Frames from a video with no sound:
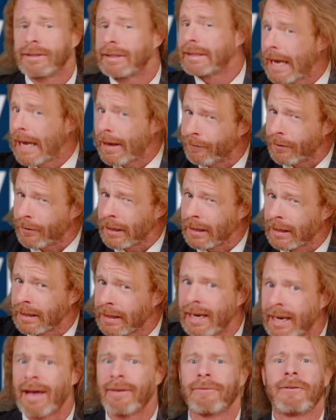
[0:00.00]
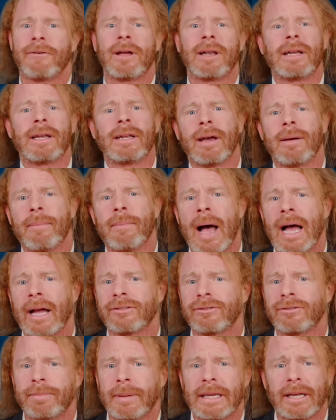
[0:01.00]
definitely not funded
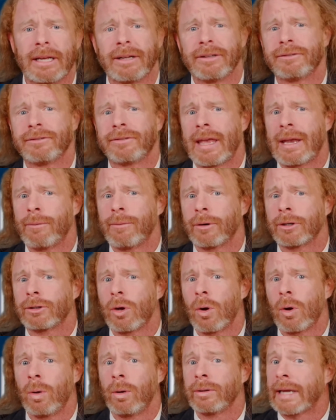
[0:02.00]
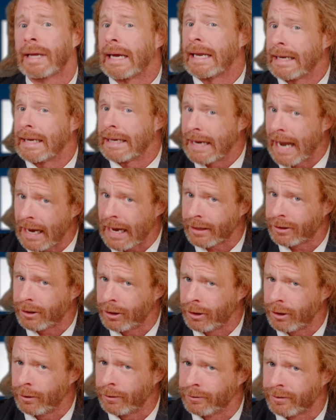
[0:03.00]
Hamas because they were told not to
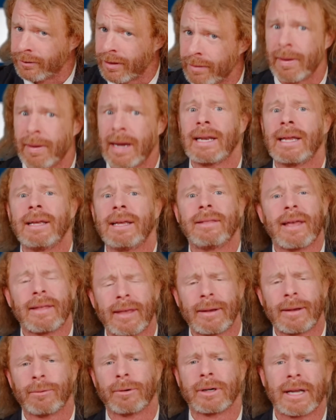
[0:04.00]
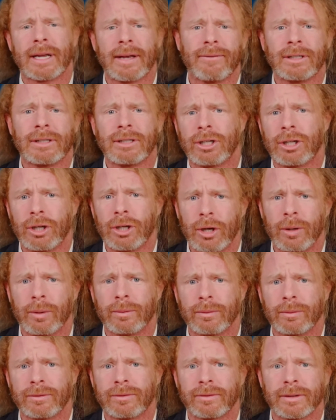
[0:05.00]
use the money that they were given to
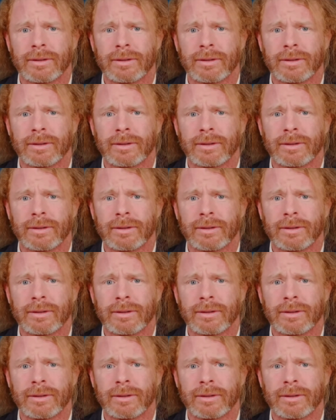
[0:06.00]
use.